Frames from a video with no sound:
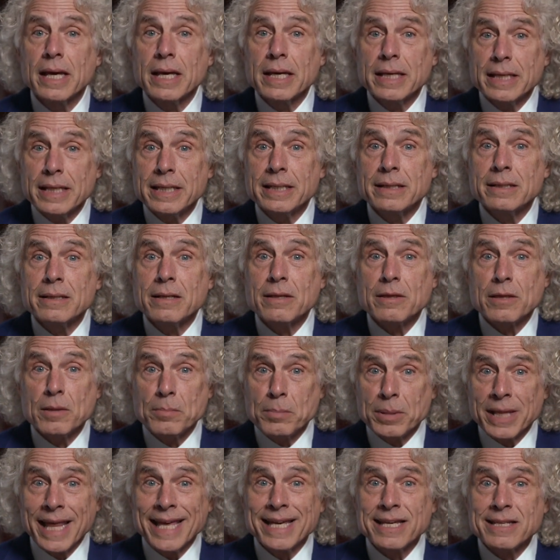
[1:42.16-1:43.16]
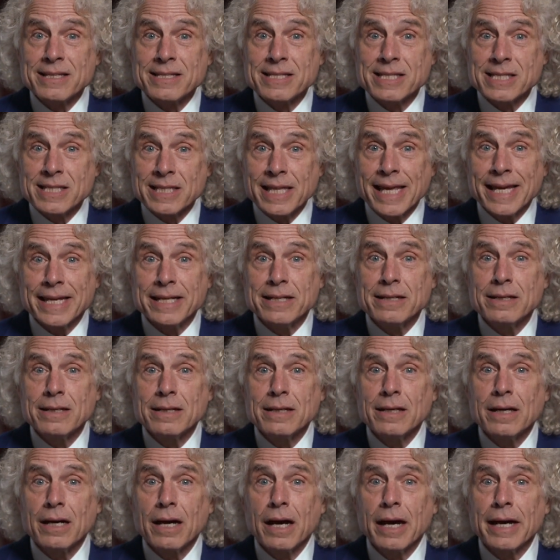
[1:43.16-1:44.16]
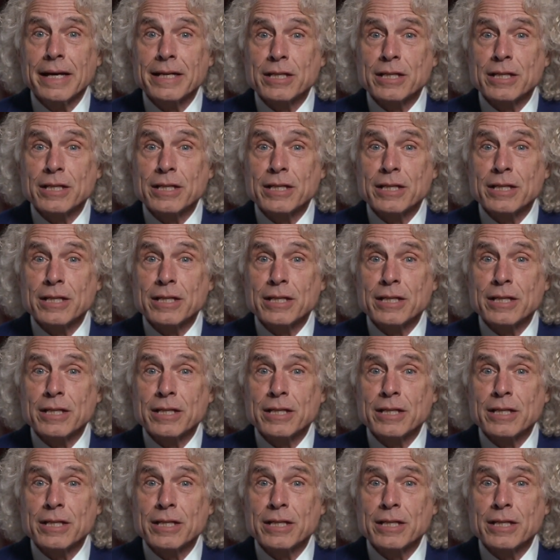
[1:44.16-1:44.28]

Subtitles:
In The Blank Slate, I